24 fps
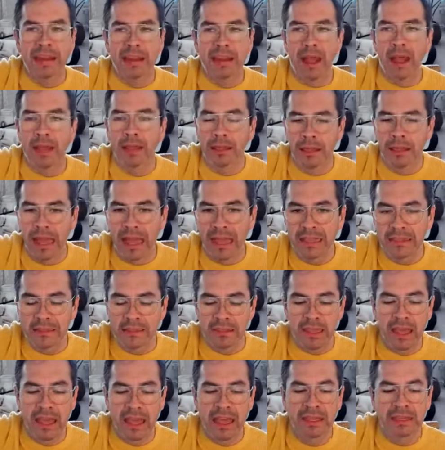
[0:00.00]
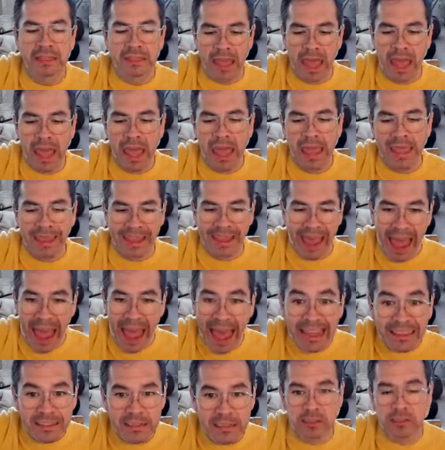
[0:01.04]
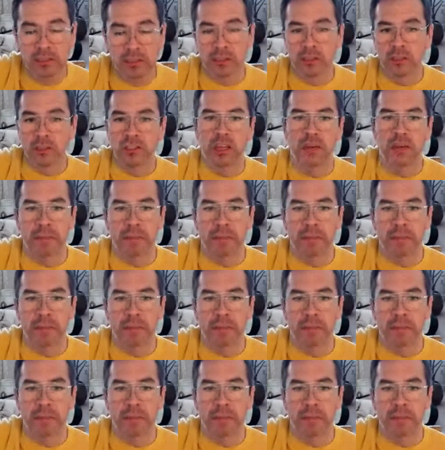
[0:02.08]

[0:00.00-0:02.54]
and unless it's a gas